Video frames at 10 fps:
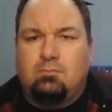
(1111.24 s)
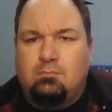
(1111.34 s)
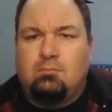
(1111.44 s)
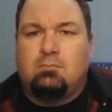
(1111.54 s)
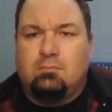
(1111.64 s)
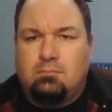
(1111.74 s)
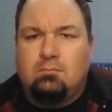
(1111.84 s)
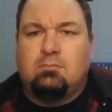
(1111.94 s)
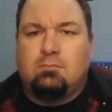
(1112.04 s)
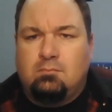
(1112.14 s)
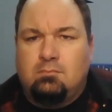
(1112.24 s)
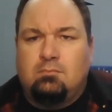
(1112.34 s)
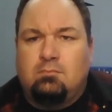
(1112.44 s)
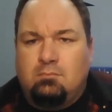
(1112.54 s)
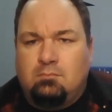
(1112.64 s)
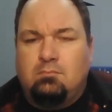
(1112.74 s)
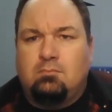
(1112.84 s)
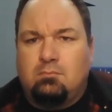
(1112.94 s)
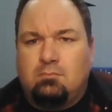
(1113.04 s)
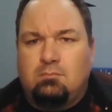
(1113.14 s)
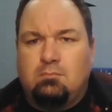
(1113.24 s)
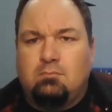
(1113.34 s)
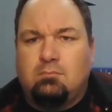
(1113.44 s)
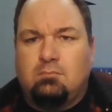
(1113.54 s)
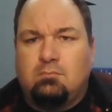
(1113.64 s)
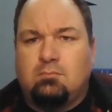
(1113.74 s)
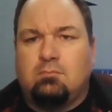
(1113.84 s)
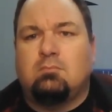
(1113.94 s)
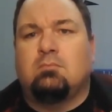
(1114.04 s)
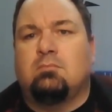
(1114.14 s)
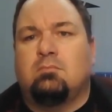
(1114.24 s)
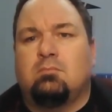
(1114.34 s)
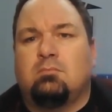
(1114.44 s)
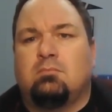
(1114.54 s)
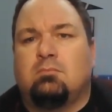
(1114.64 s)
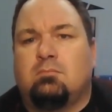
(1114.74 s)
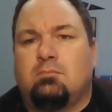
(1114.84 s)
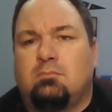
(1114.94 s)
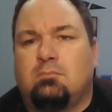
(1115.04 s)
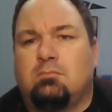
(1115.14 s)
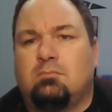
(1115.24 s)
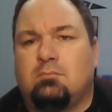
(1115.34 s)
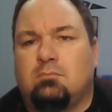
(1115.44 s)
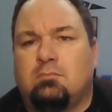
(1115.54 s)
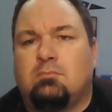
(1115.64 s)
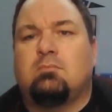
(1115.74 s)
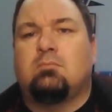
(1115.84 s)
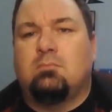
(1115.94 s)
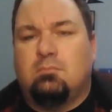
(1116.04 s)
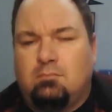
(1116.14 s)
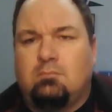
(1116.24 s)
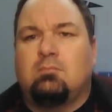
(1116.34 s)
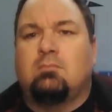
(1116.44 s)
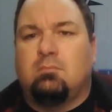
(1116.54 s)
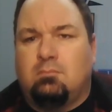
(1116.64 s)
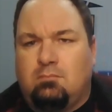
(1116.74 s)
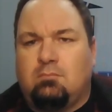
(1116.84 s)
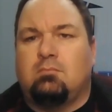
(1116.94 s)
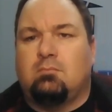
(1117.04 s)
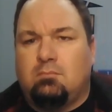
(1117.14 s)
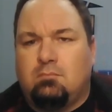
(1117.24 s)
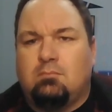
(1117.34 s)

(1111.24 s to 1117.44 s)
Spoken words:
[no speech]